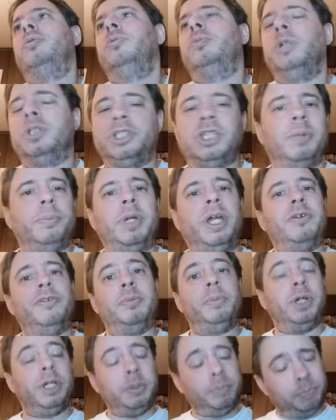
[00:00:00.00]
What's up,
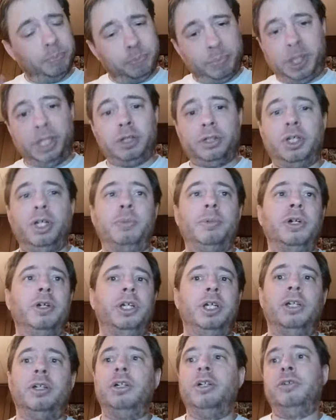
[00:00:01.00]
everybody? Peter Gilmour
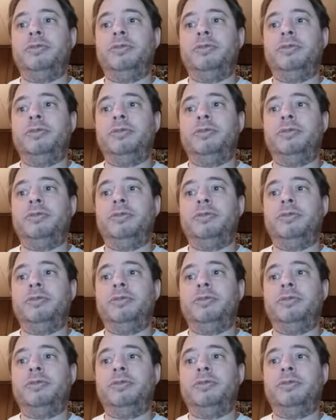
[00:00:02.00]
here